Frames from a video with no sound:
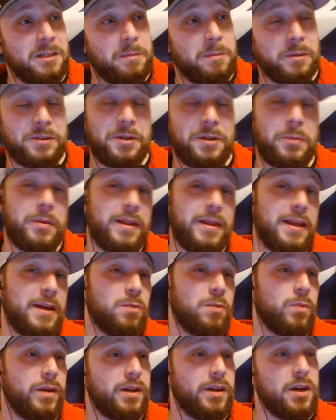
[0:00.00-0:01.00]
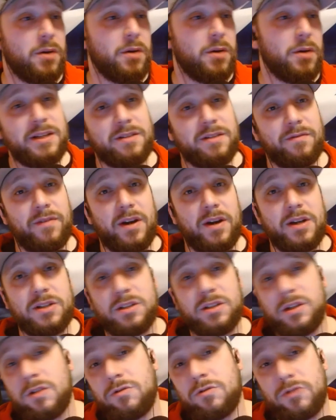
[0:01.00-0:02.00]
especially with him, we know he's a very
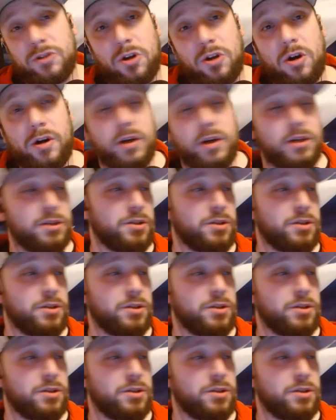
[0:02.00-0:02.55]
slow starter.